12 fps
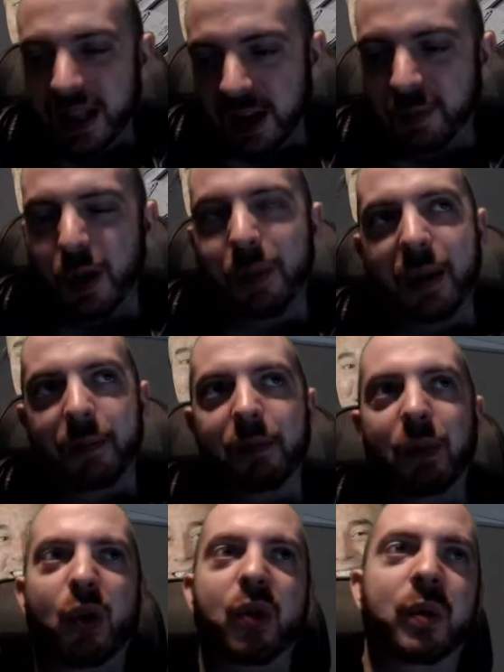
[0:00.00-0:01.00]
I put a bit
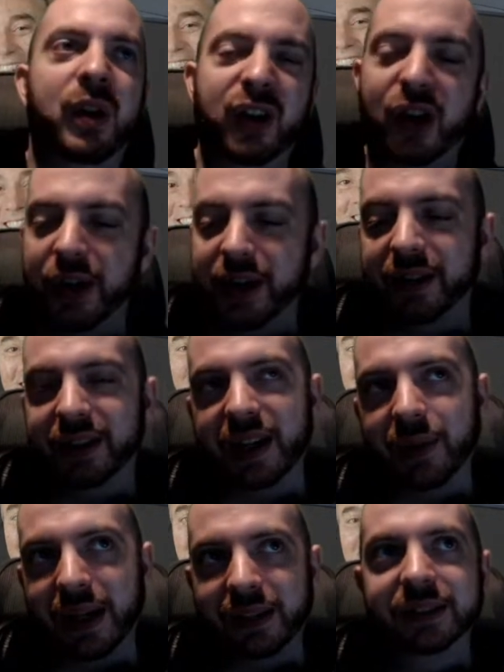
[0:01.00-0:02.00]
more on. I go,
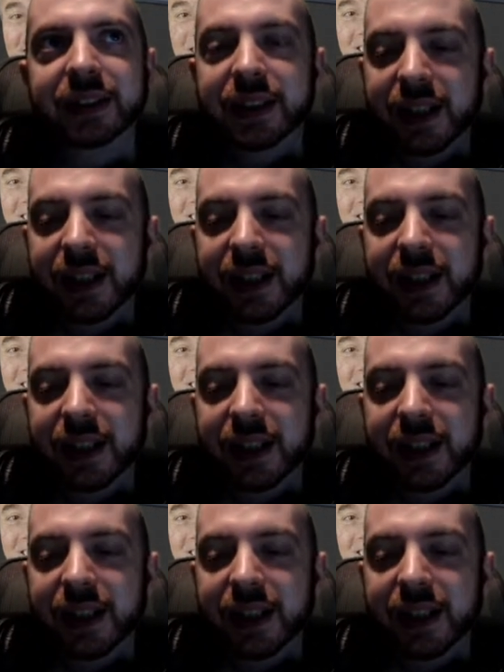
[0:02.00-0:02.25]
wow,